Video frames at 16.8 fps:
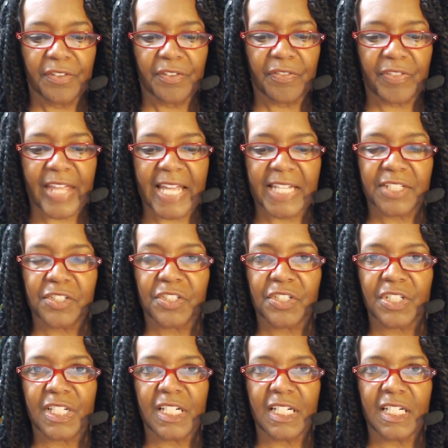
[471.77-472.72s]
that
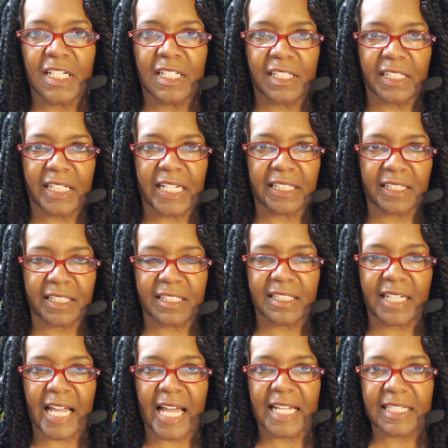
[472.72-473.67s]
she let this
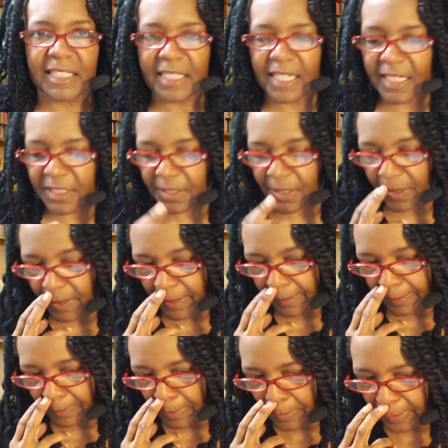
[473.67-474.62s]
guy say to her.
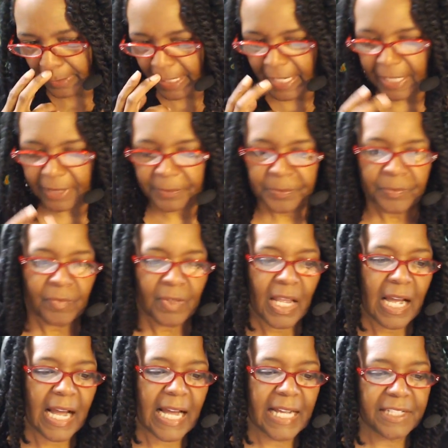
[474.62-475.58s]
Okay,
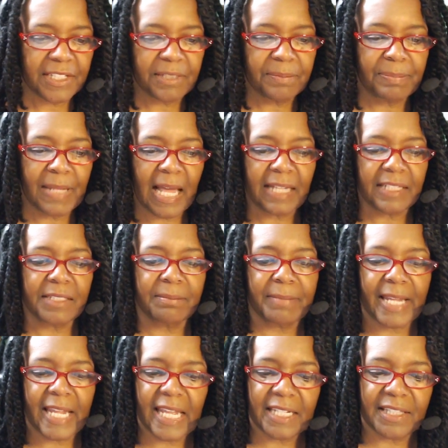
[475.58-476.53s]
I just blocked a
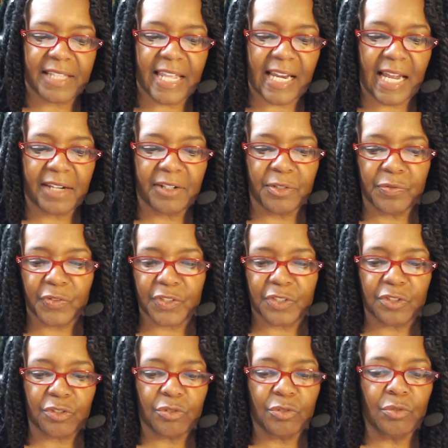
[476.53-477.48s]
man that I knew for
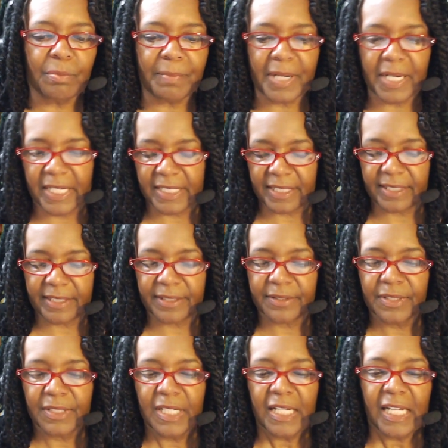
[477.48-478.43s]
two months
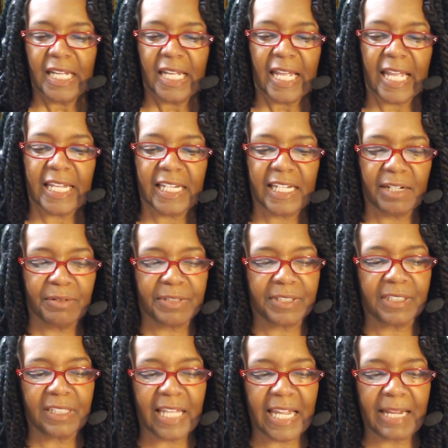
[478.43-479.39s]
and he was
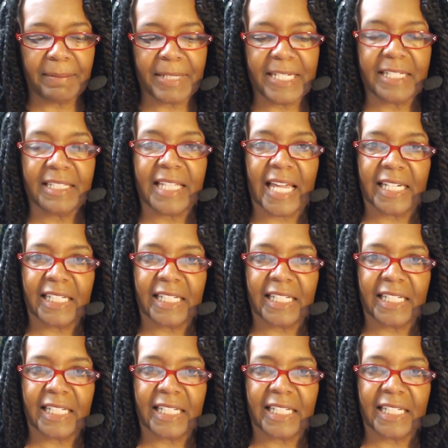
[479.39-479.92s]
claiming that